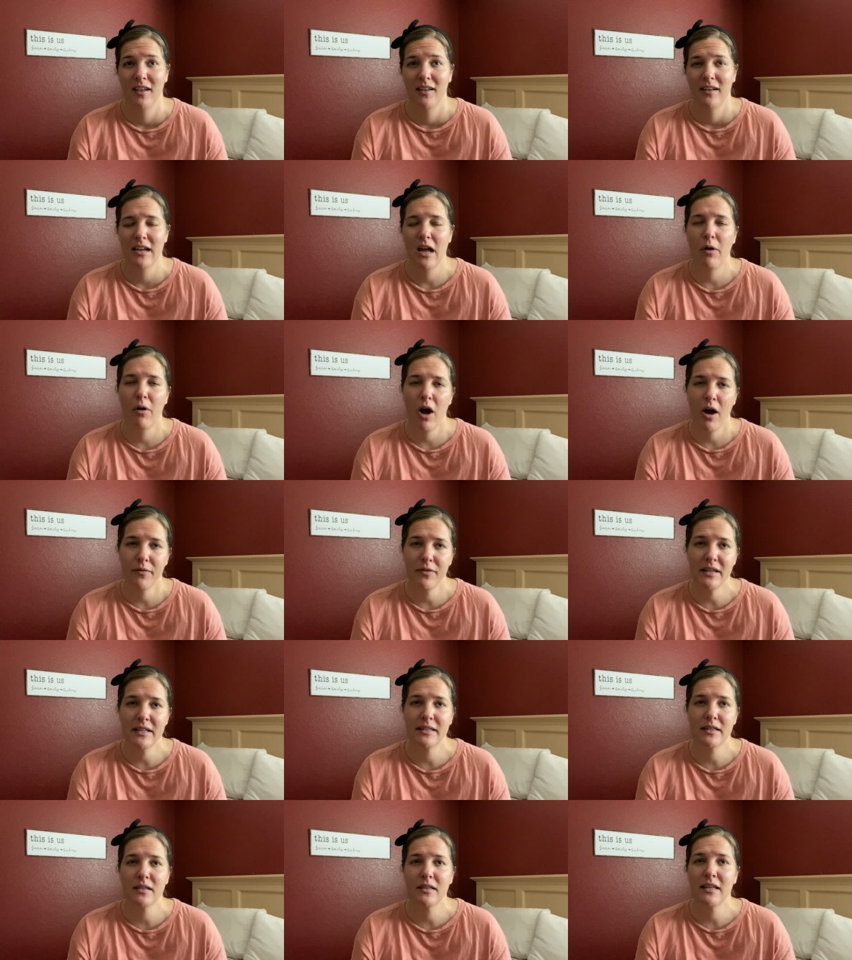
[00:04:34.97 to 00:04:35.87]
Now,
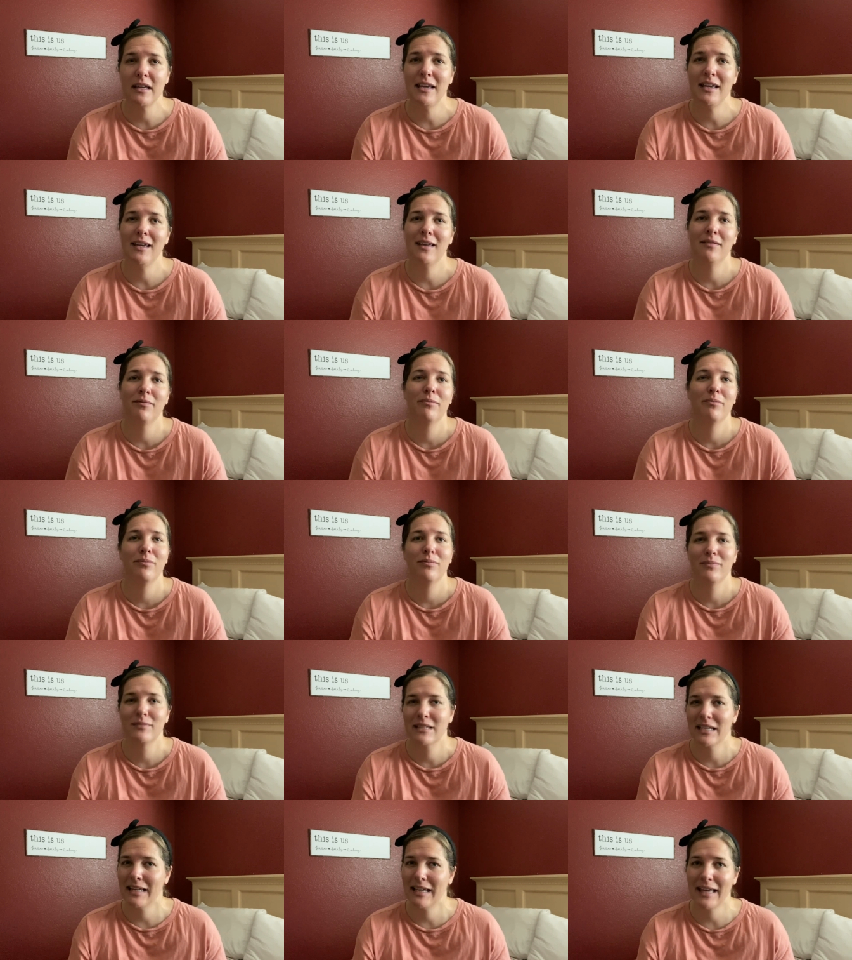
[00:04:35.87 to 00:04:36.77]
obviously,
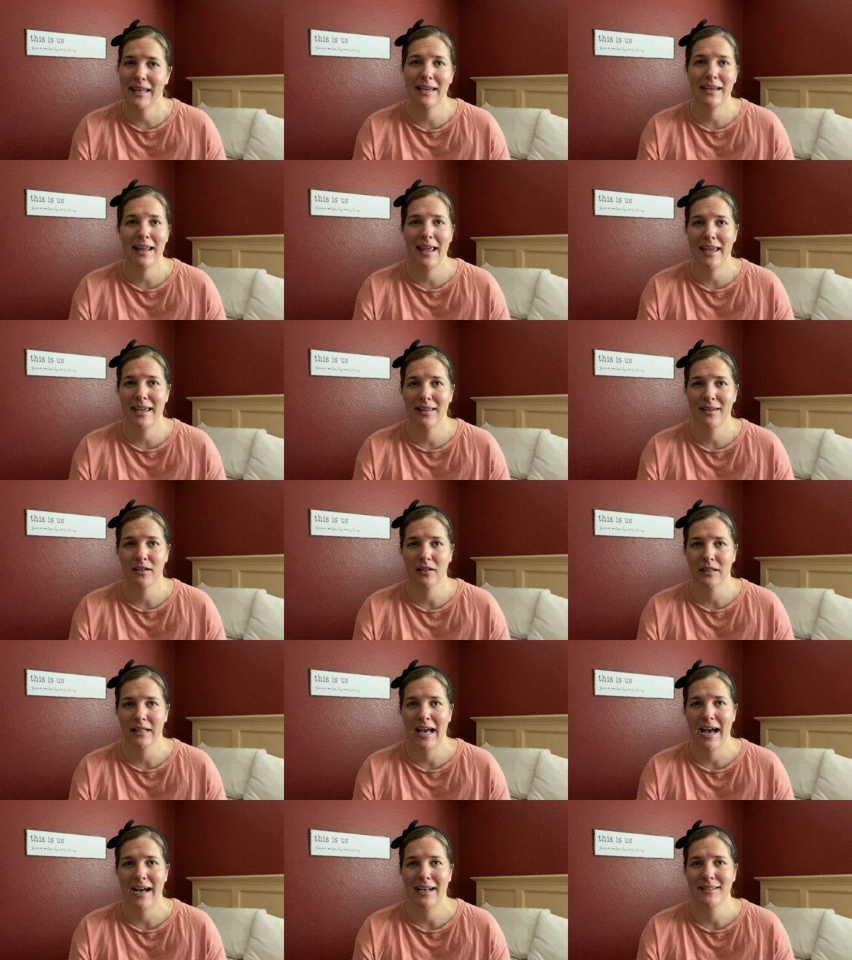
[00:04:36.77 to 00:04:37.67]
to get an A in a
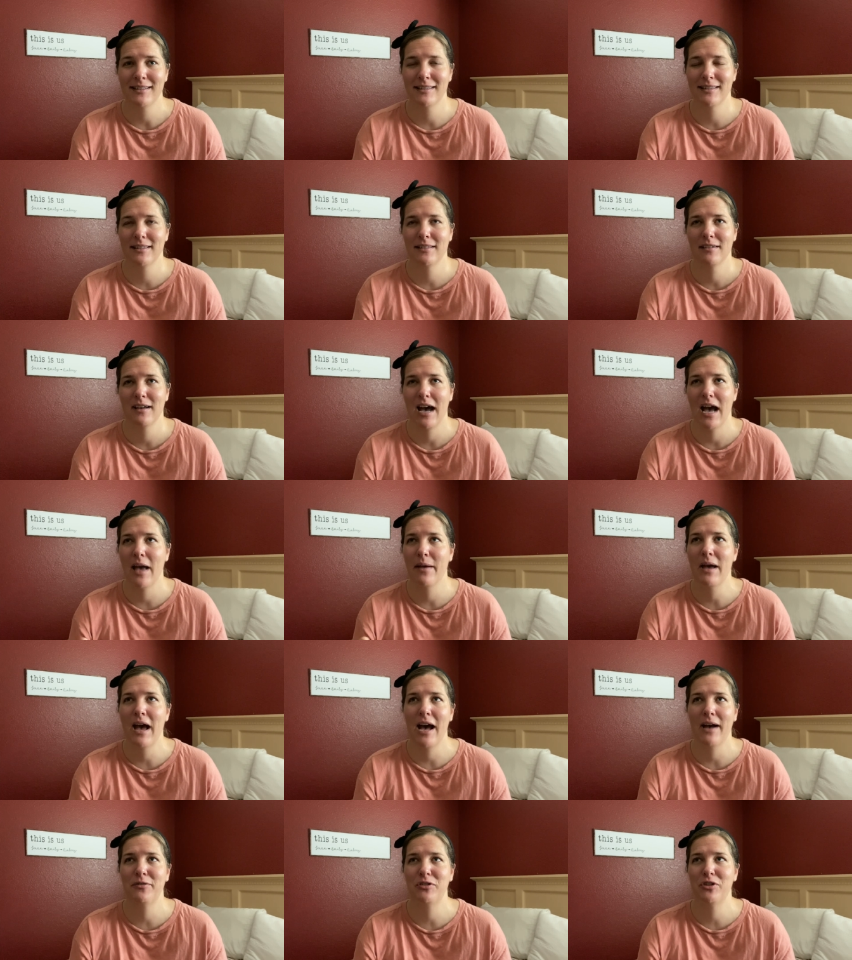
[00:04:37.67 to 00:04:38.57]
class, I
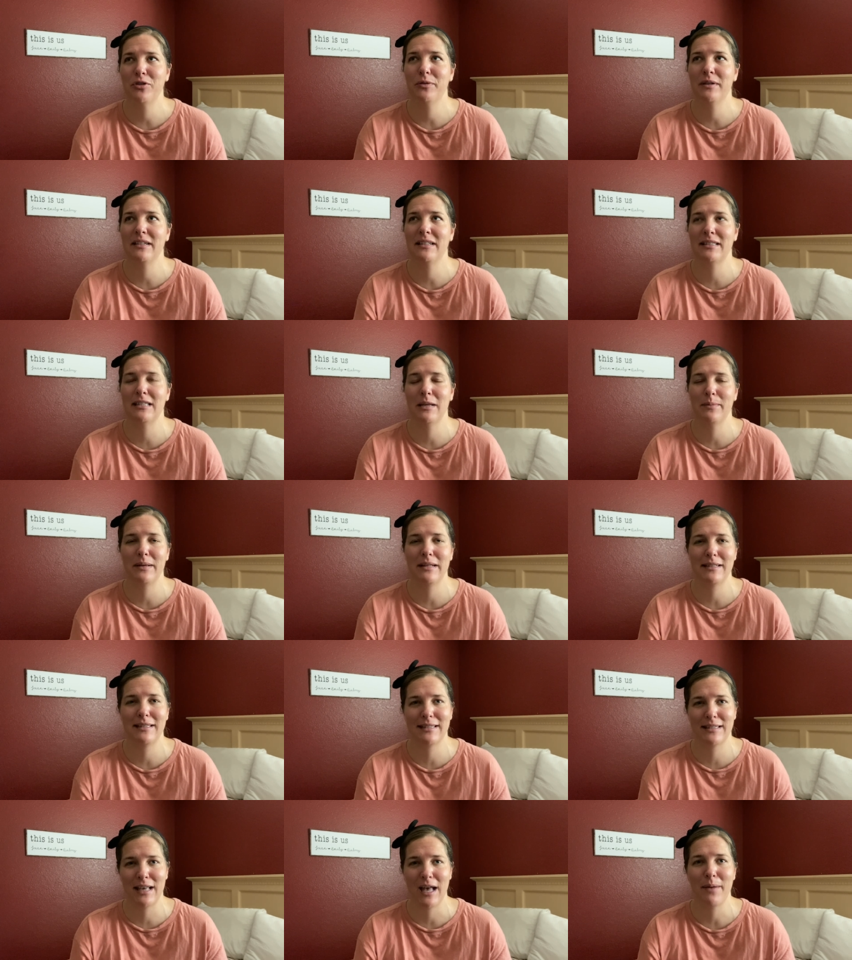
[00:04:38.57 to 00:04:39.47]
have to
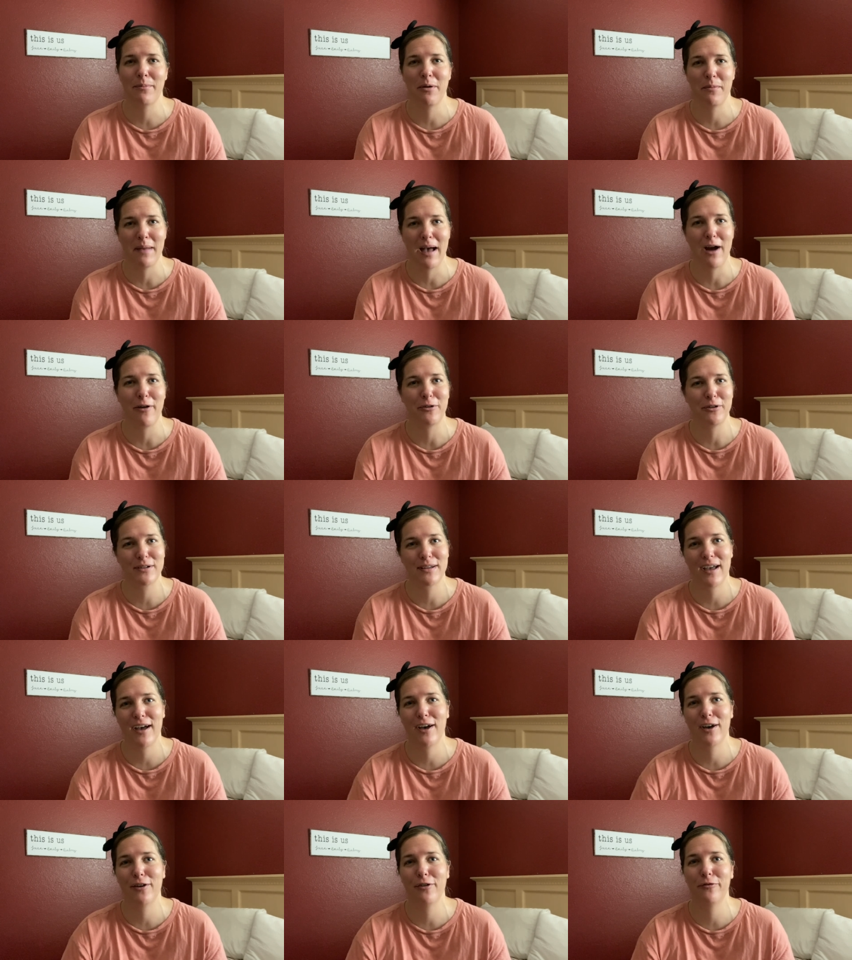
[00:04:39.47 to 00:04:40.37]
exhibit some amount
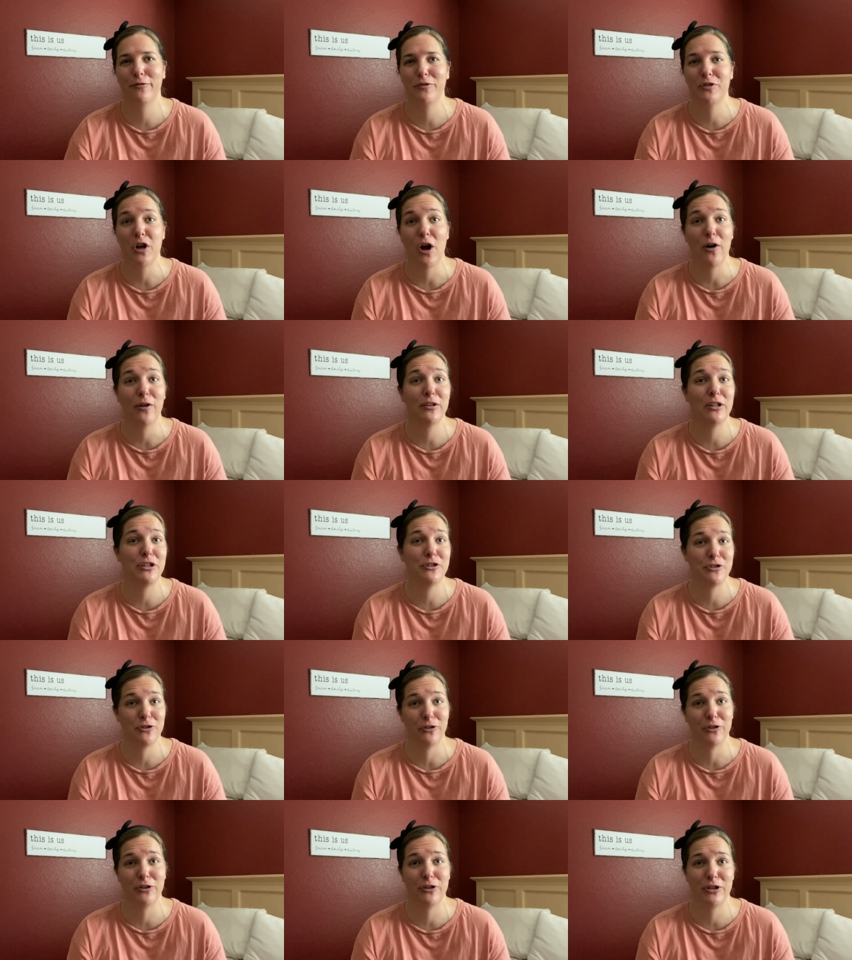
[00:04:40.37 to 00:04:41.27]
of
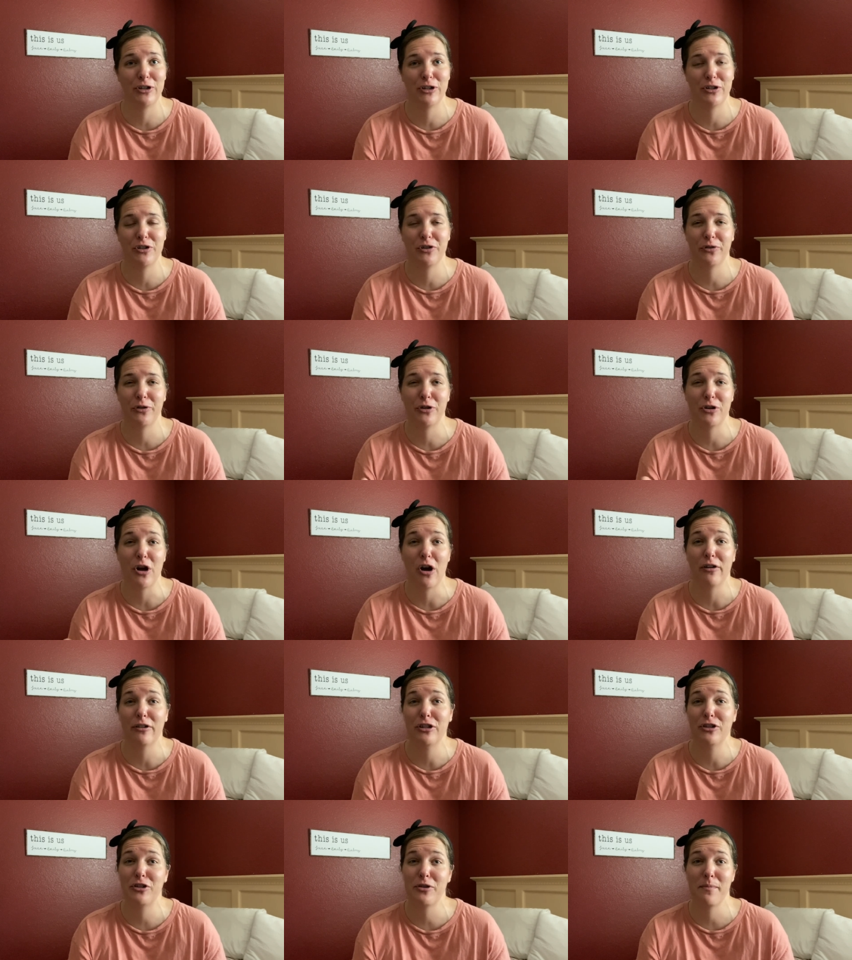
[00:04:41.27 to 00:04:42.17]
knowledge learned or
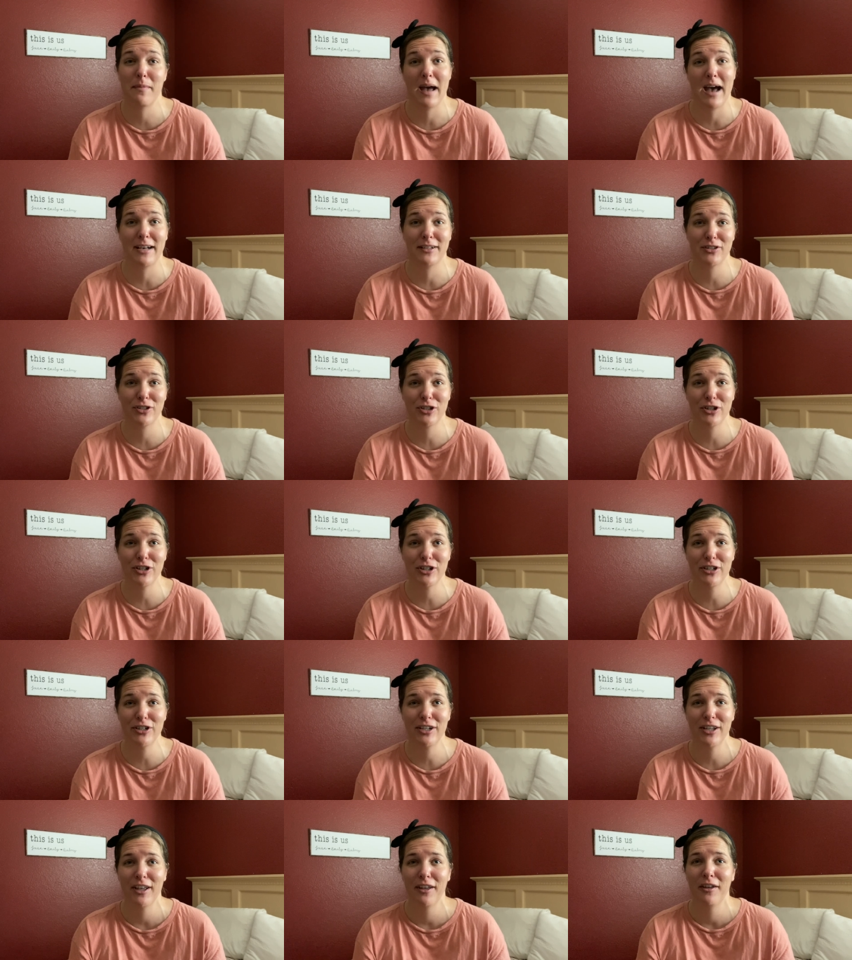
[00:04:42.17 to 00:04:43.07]
knowledge
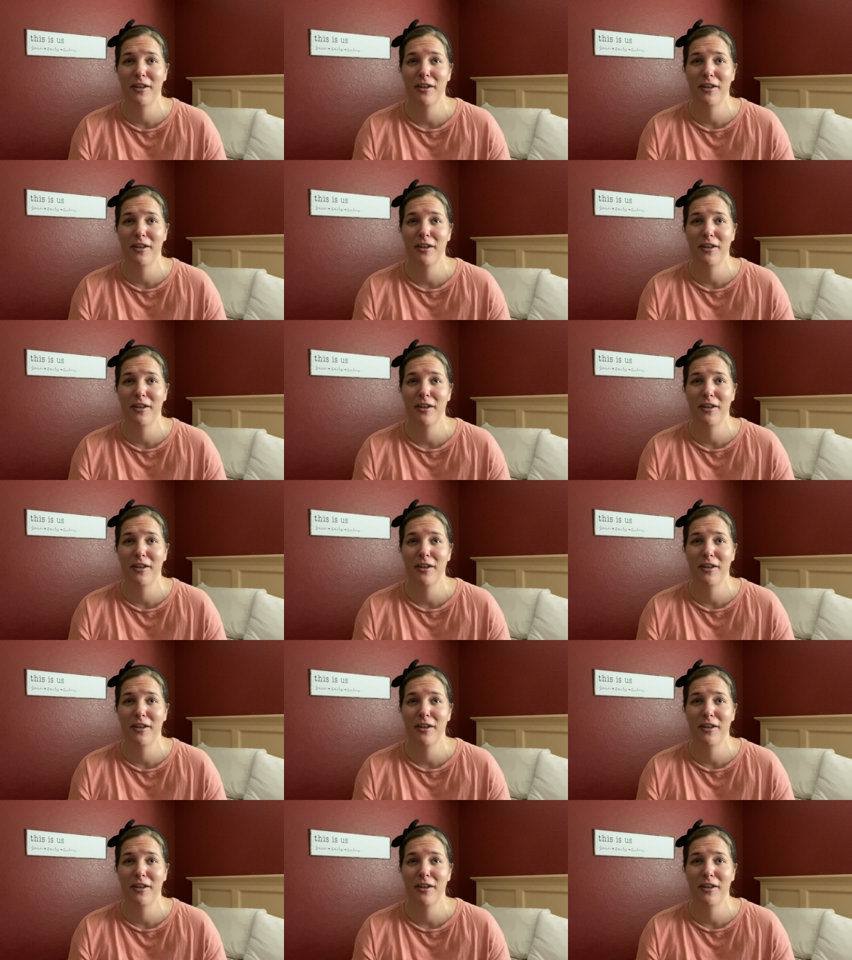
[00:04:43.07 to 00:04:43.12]
mastered,